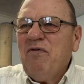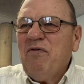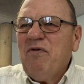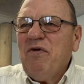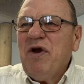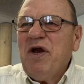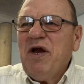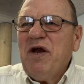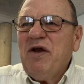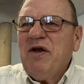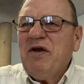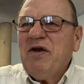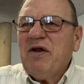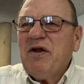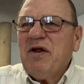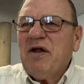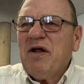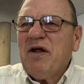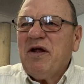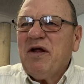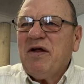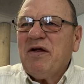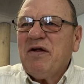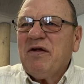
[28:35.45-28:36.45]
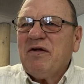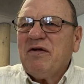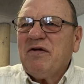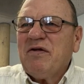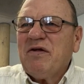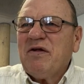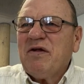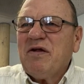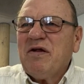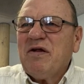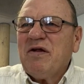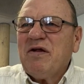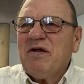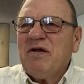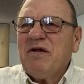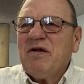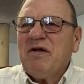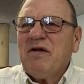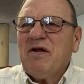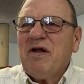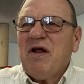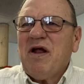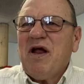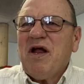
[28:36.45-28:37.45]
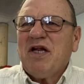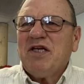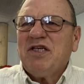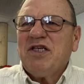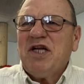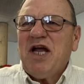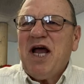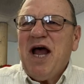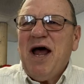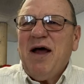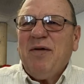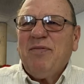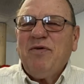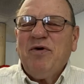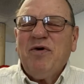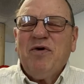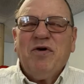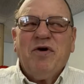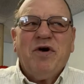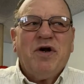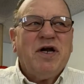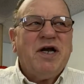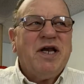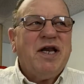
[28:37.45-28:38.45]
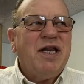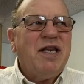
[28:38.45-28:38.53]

read a chapter,